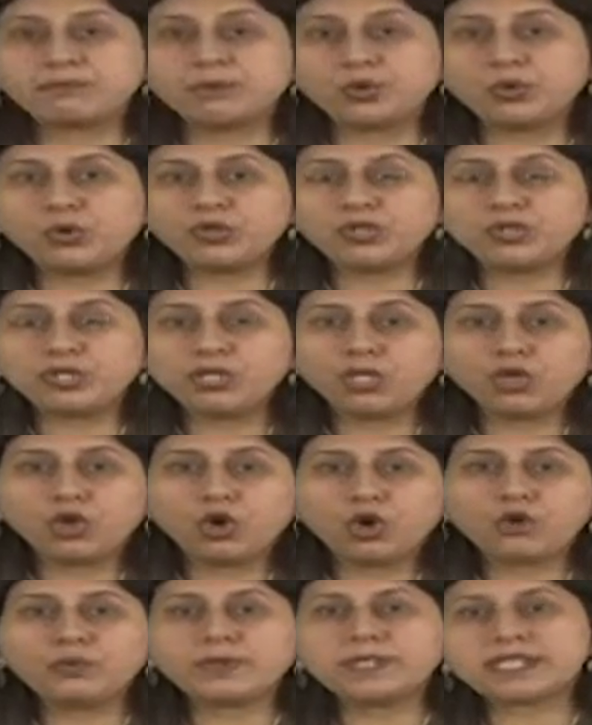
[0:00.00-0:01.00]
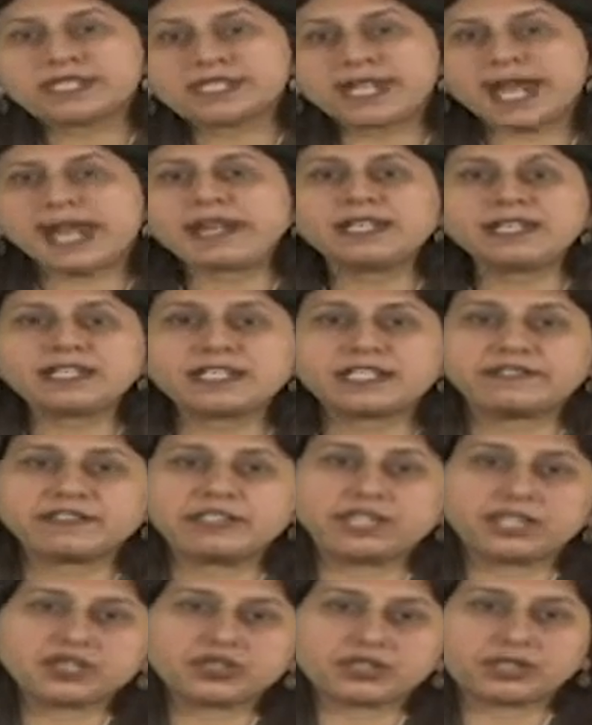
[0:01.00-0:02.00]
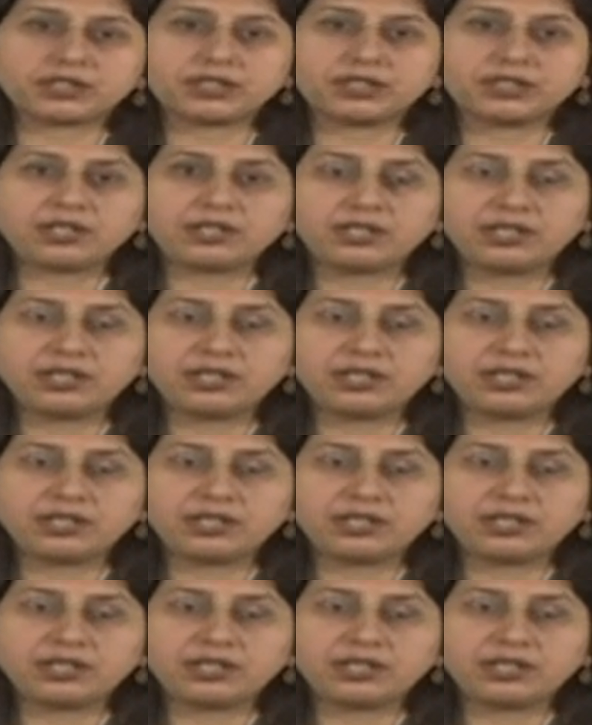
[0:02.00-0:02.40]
mode over standard deviation,